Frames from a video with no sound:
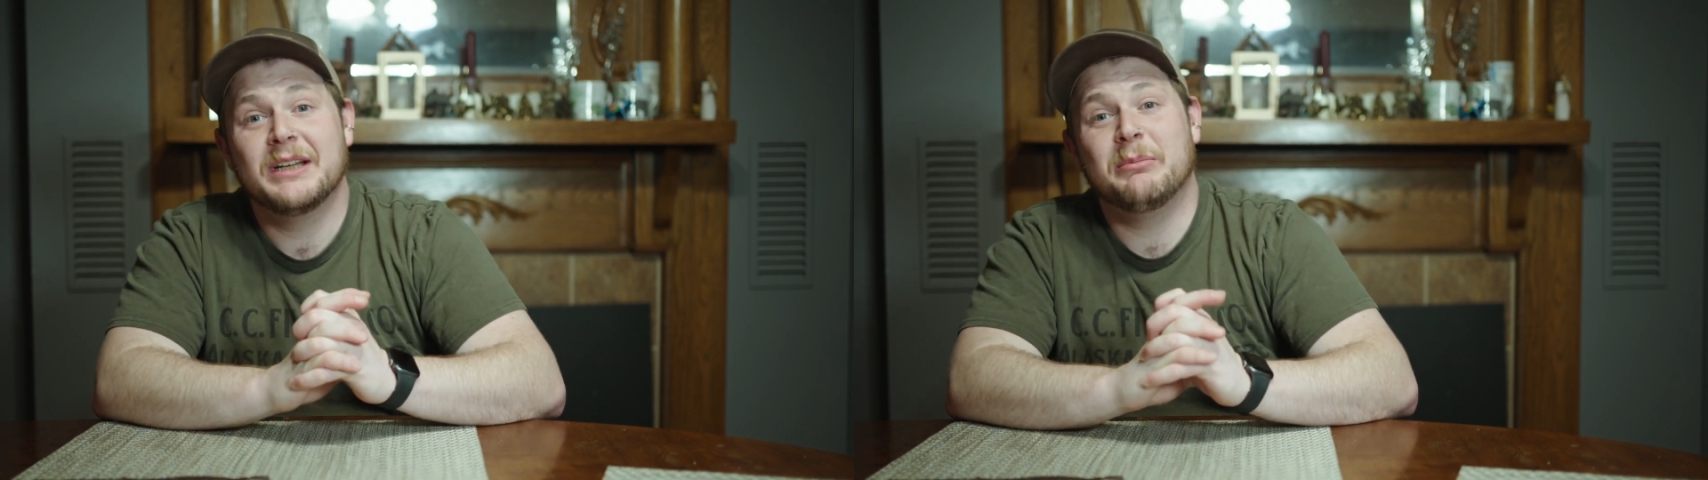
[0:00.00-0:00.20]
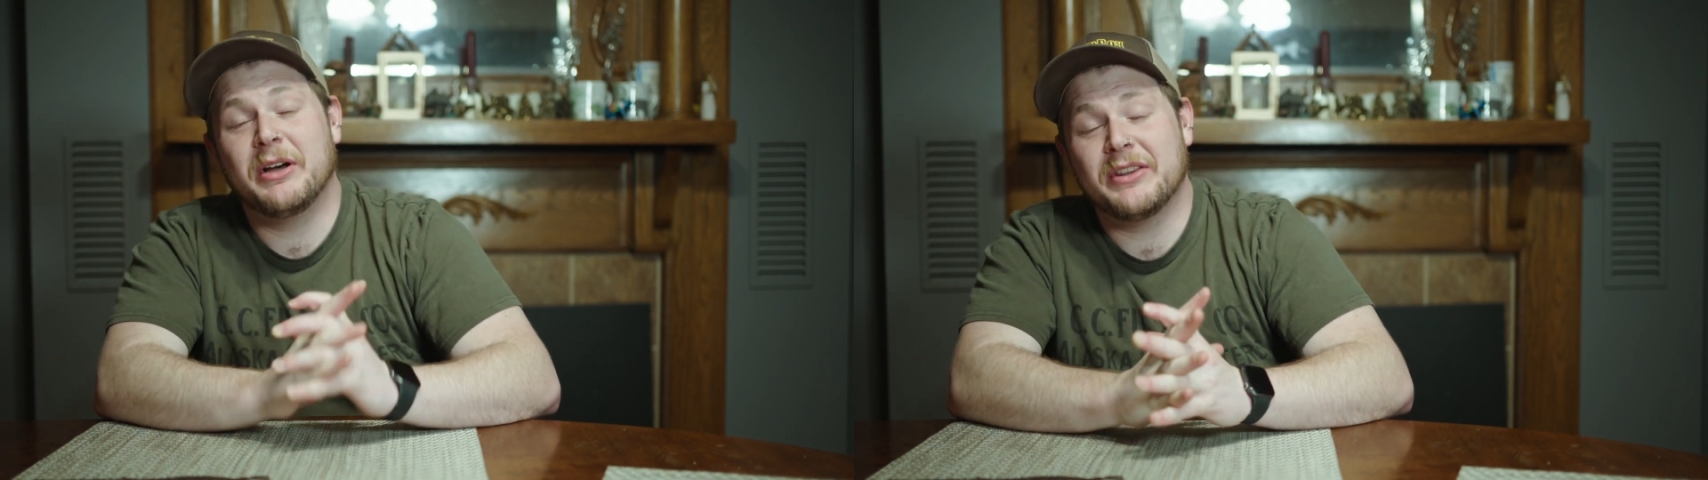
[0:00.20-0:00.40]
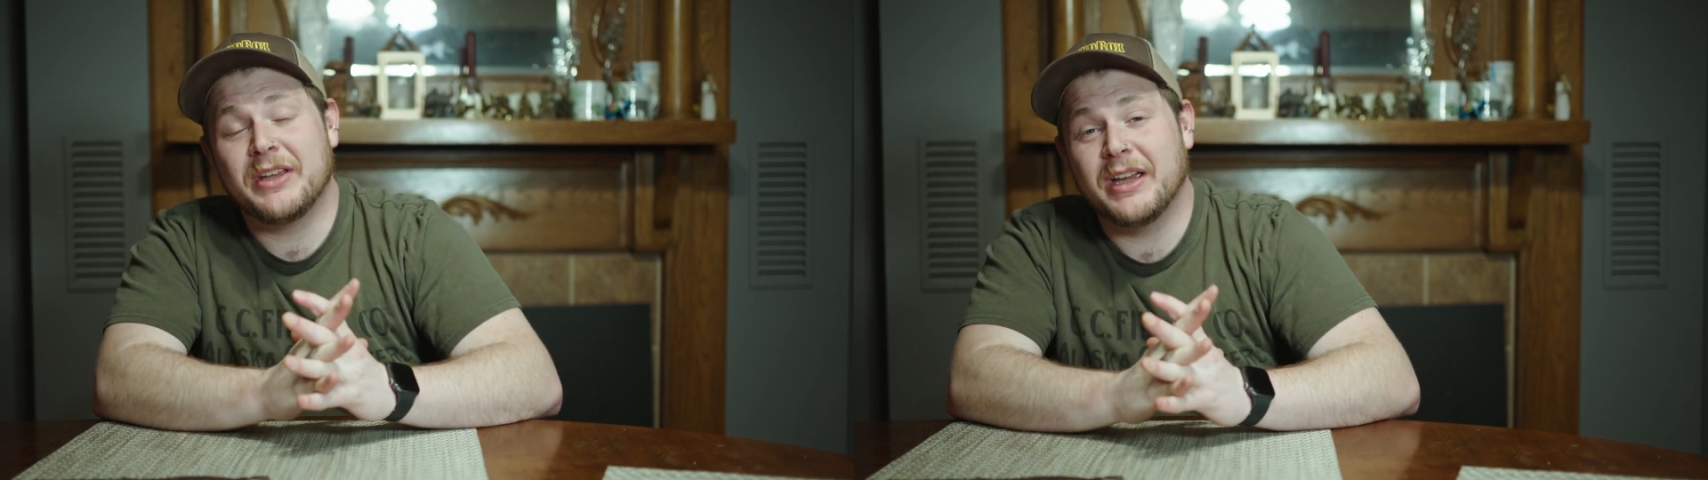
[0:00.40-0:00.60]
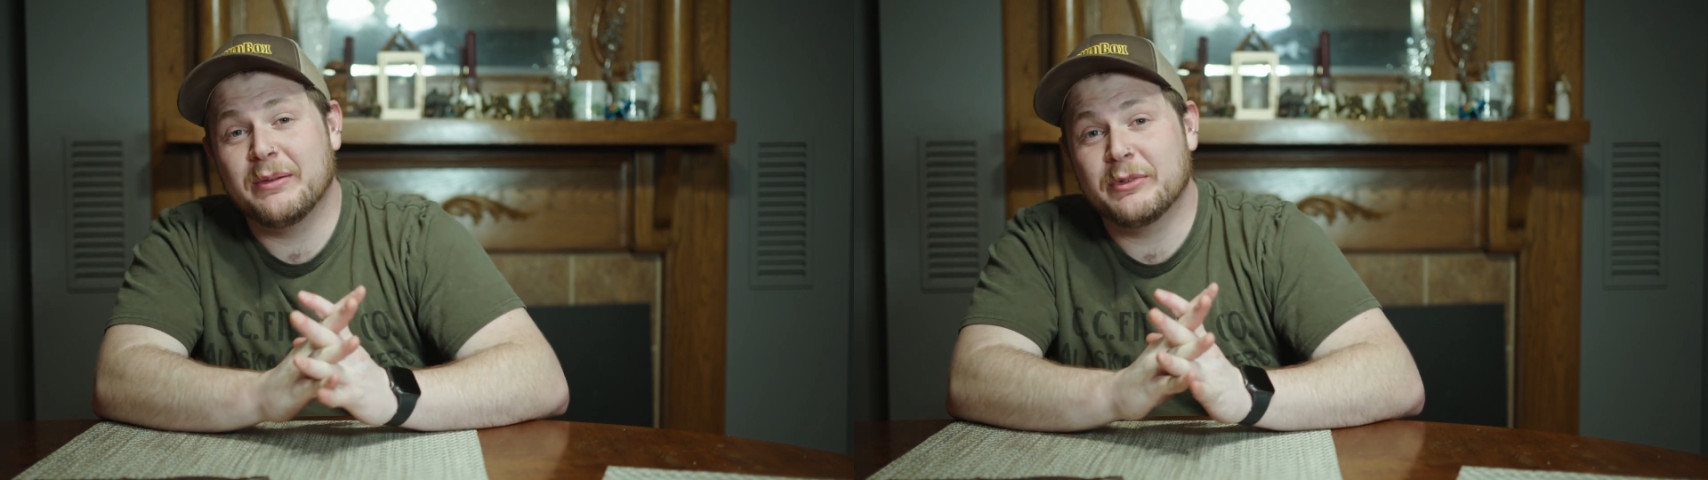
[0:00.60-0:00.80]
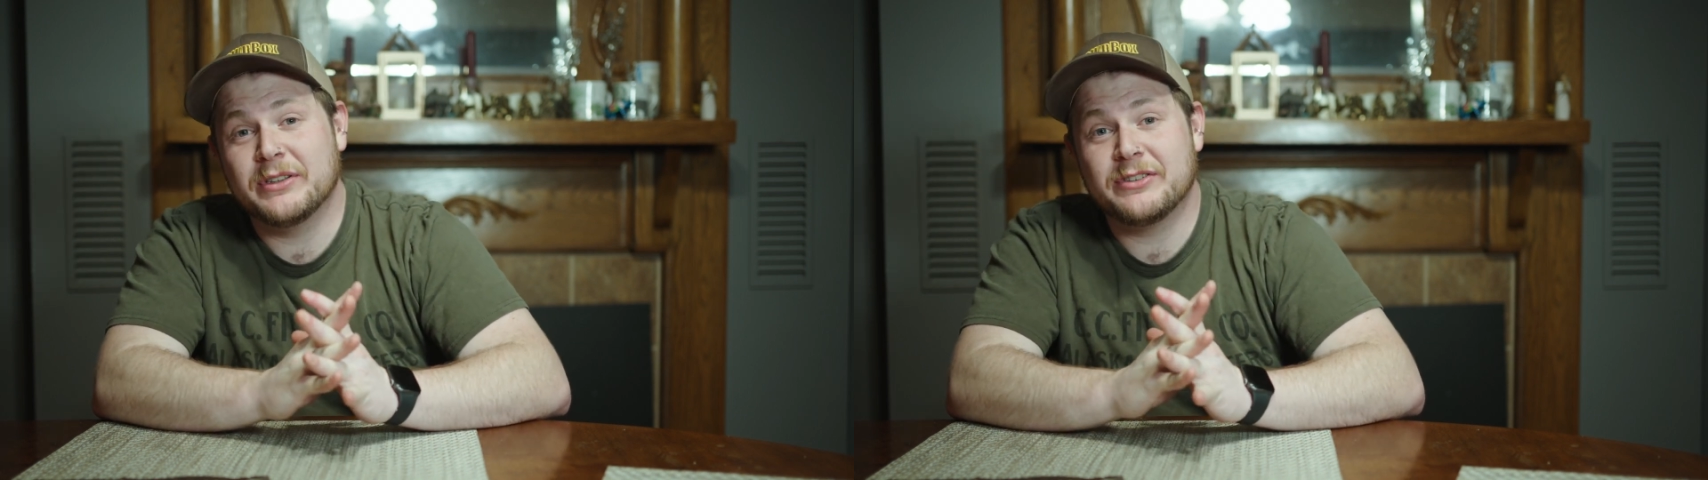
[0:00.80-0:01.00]
Bought the
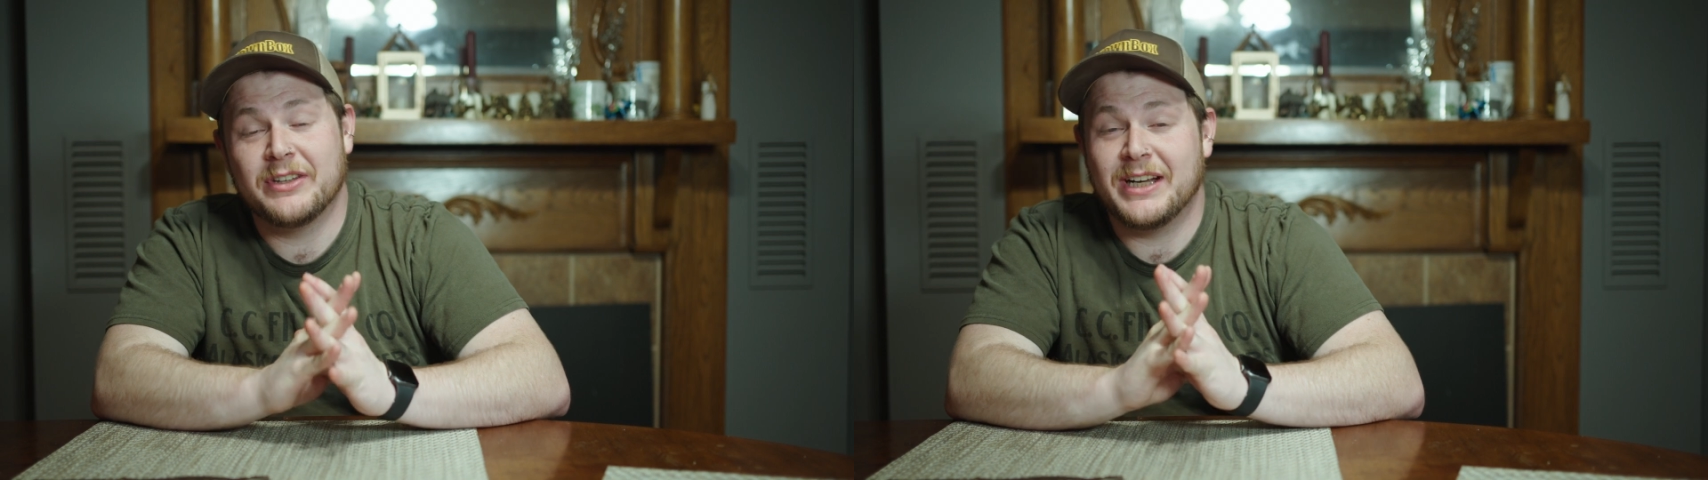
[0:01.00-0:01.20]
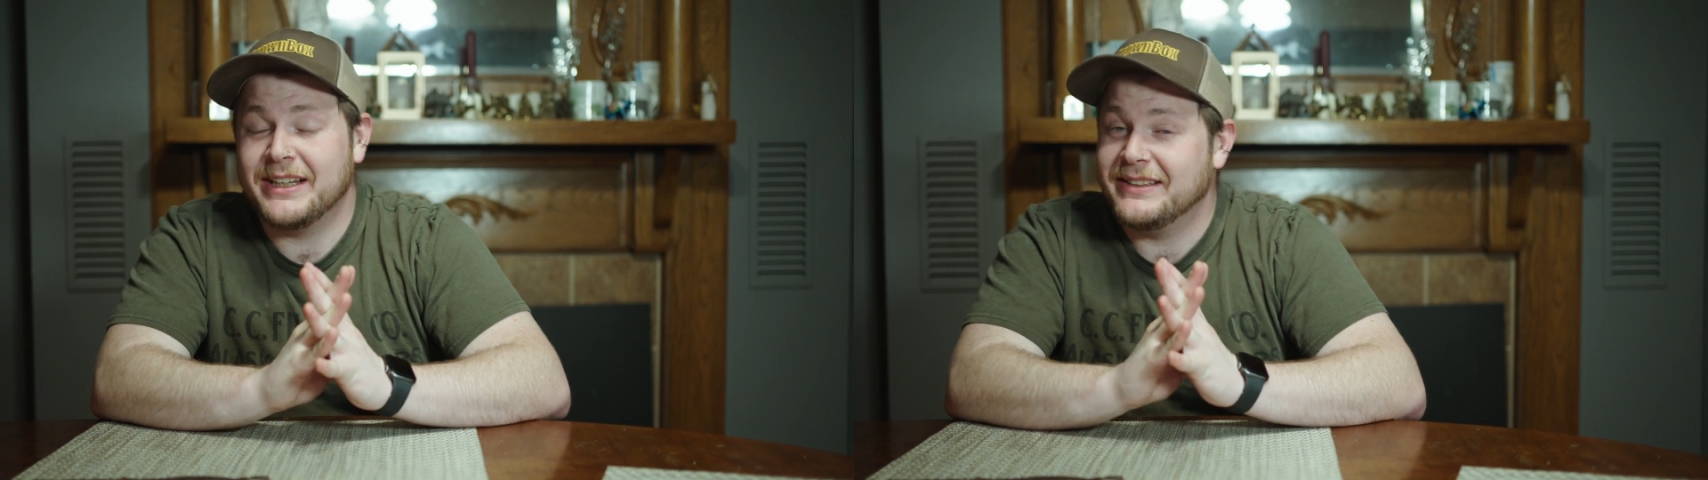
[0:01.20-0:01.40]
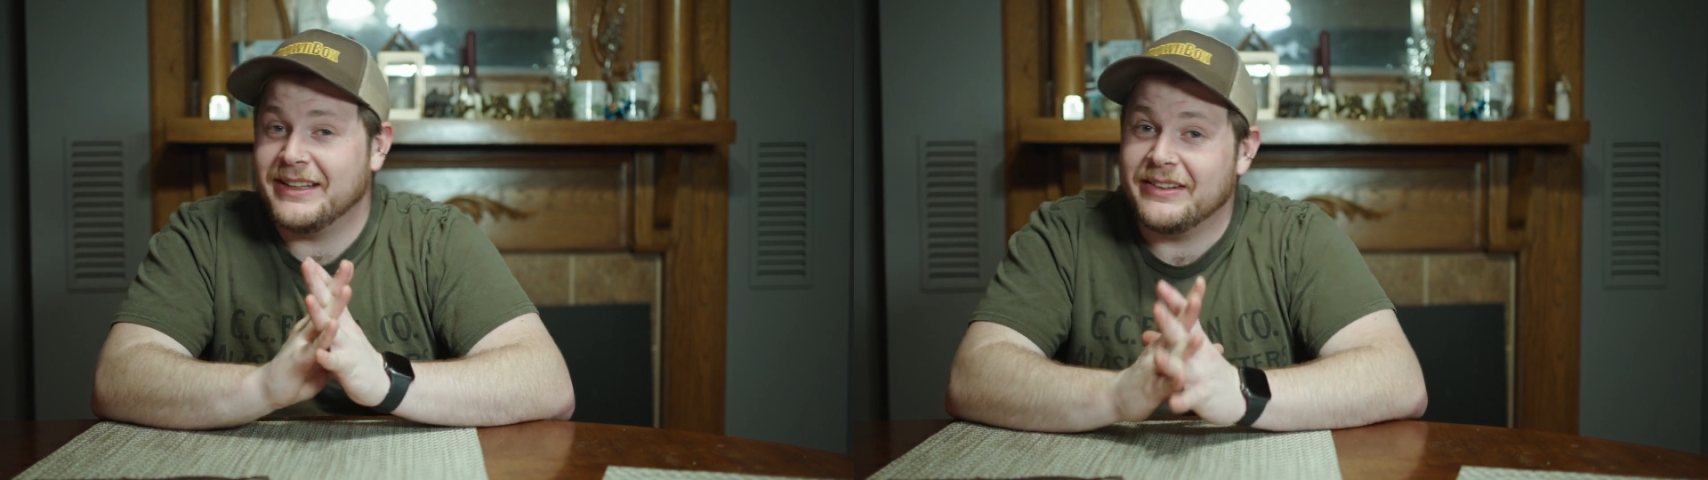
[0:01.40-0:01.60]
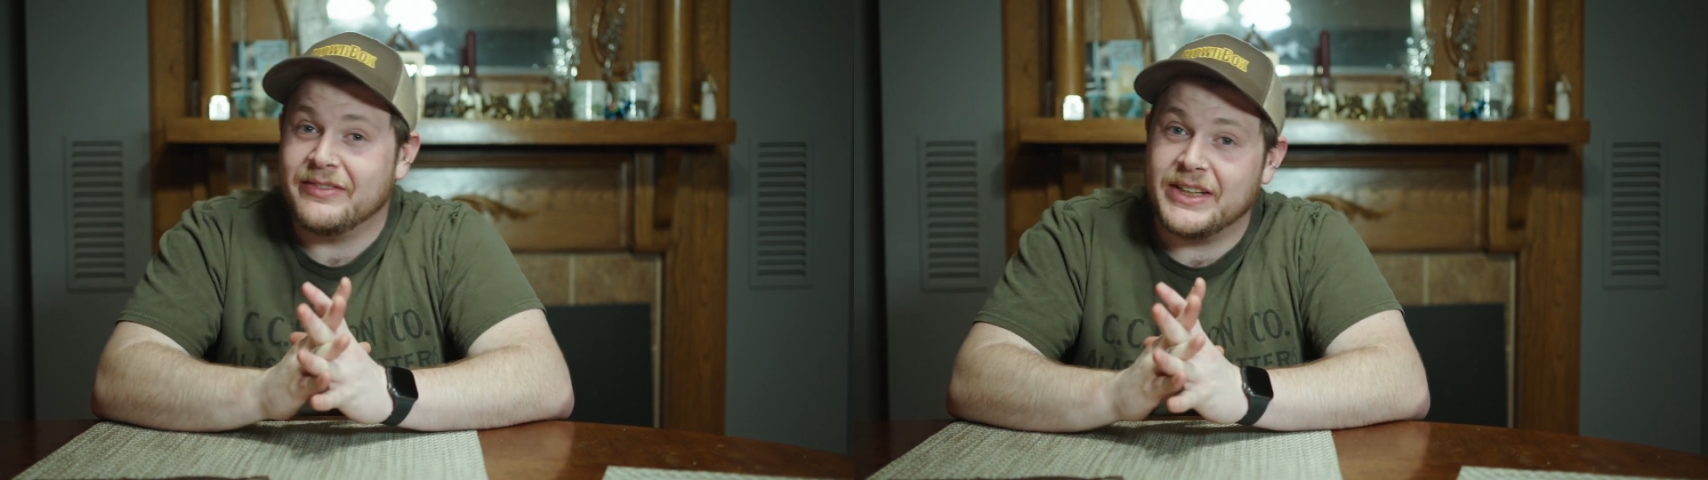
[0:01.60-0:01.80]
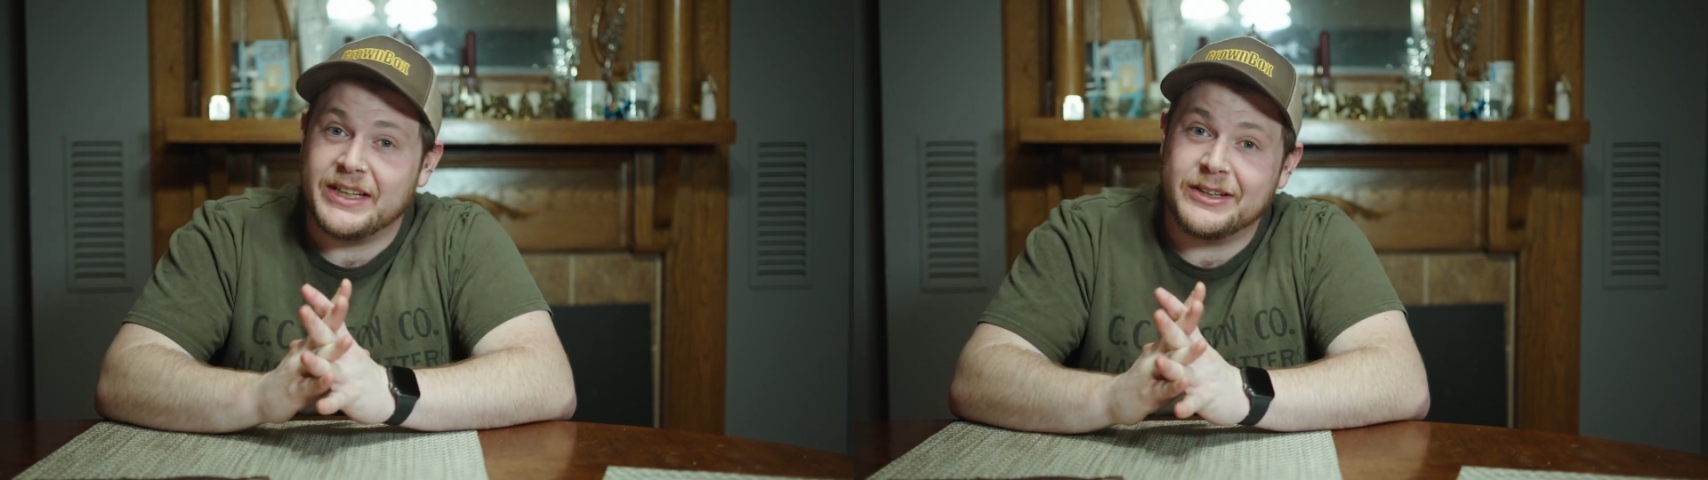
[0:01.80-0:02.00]
camera so that I can take
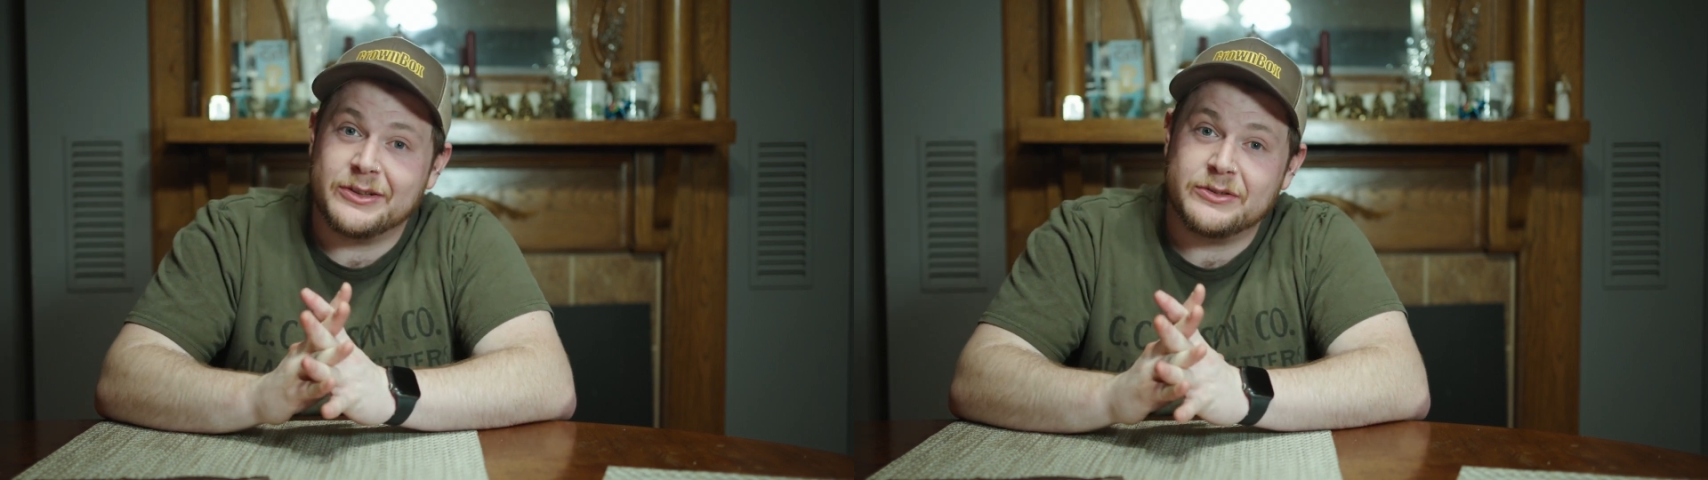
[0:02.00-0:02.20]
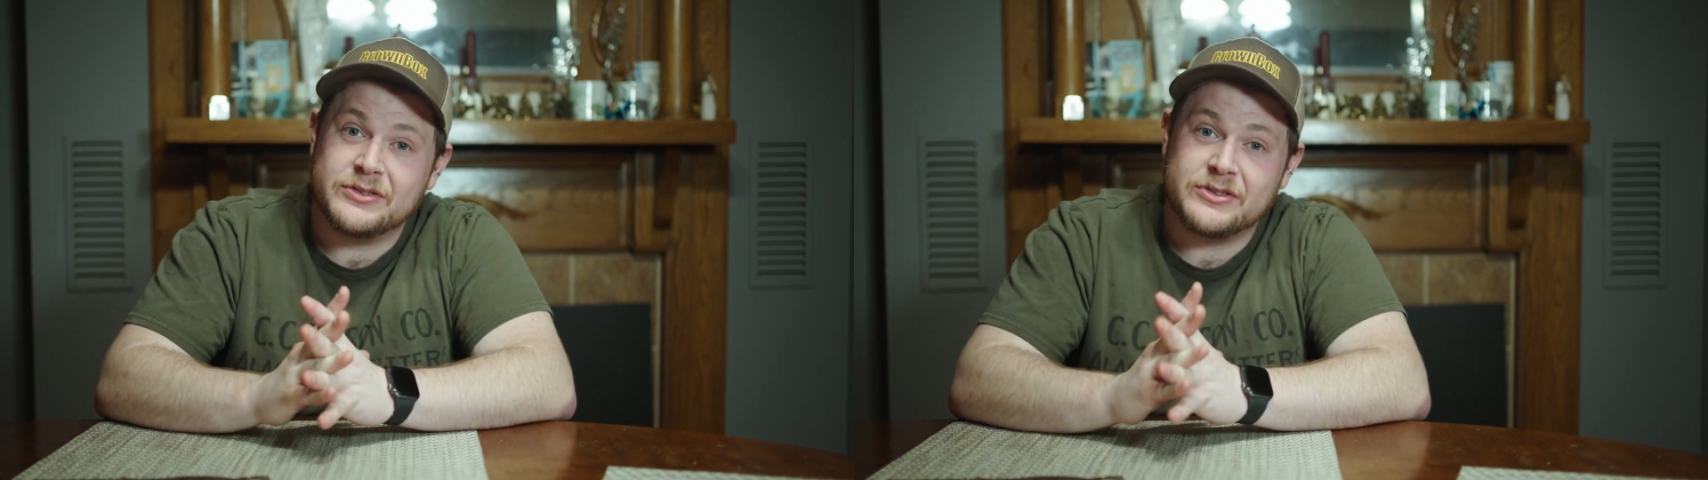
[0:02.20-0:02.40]
videos,